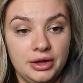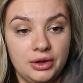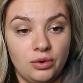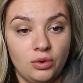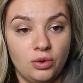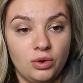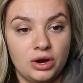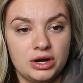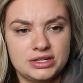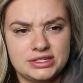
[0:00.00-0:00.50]

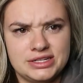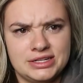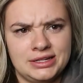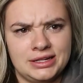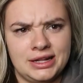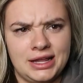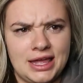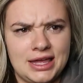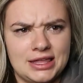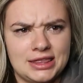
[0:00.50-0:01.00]
or
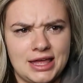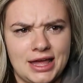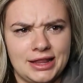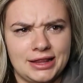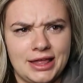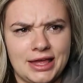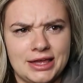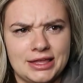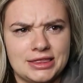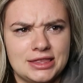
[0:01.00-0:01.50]
didn't like
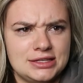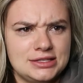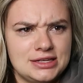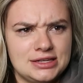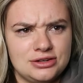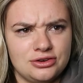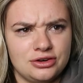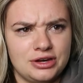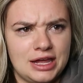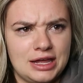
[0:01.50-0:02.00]
that the
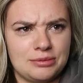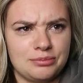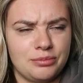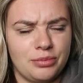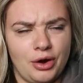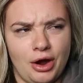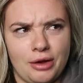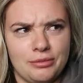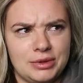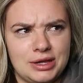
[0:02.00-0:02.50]
Tinder date
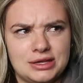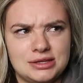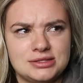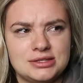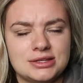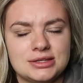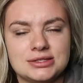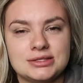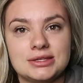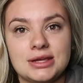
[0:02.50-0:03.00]
brought me
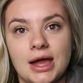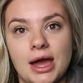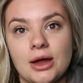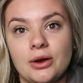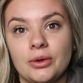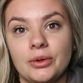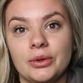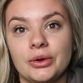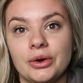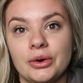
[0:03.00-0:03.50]
to
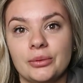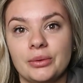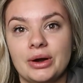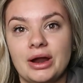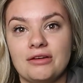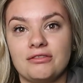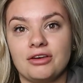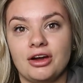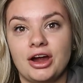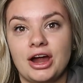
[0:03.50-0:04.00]
Seattle or
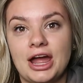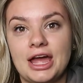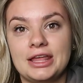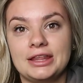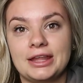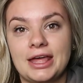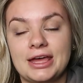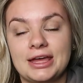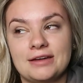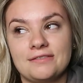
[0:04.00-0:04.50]
whatever.
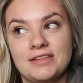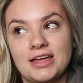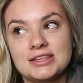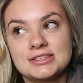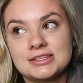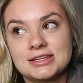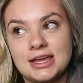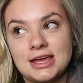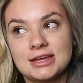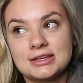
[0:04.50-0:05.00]
And if
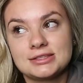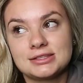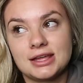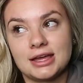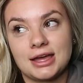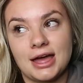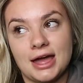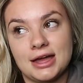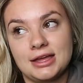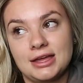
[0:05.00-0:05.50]
that's the case,
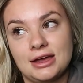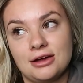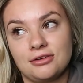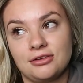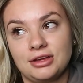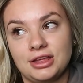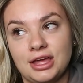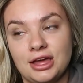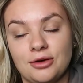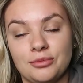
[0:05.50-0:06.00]
I can't
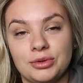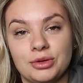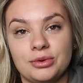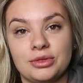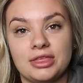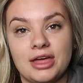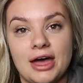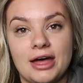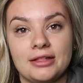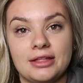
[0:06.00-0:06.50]
really help you
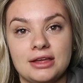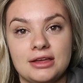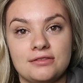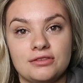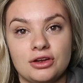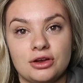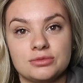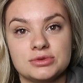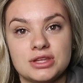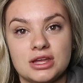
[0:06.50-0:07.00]
with that. If
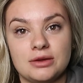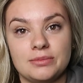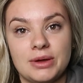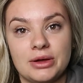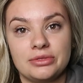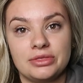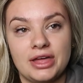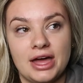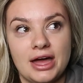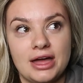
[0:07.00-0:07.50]
you're upset
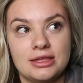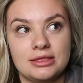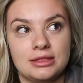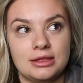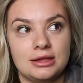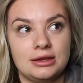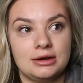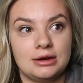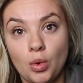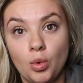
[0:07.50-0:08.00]
about that,
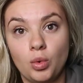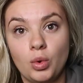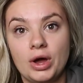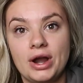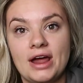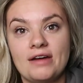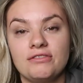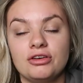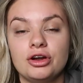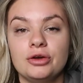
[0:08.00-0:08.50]
then
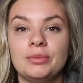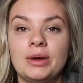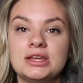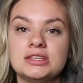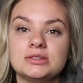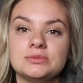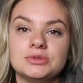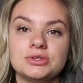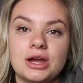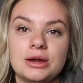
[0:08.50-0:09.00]
whatever. My
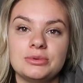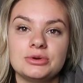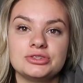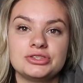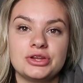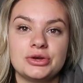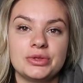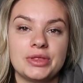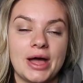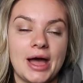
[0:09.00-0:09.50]

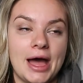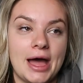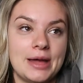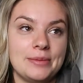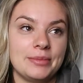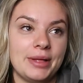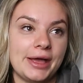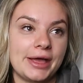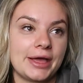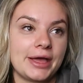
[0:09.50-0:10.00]
subscribers know that
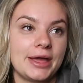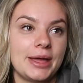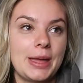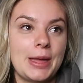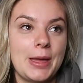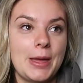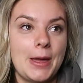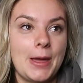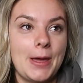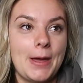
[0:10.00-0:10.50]
I'm
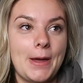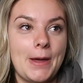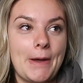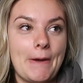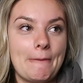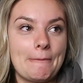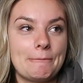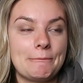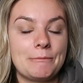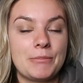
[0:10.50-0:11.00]

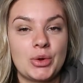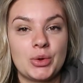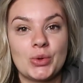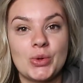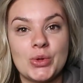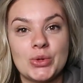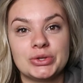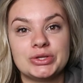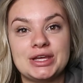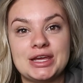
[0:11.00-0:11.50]

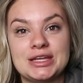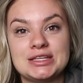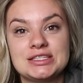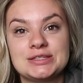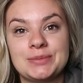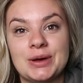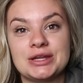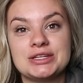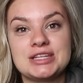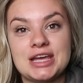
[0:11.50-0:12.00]
bold and
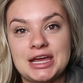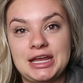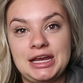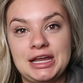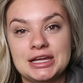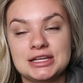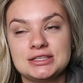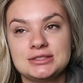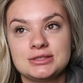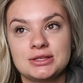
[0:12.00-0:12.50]

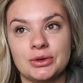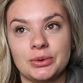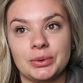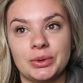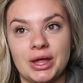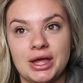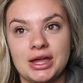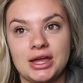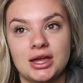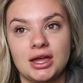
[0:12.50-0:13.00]
spontaneous, so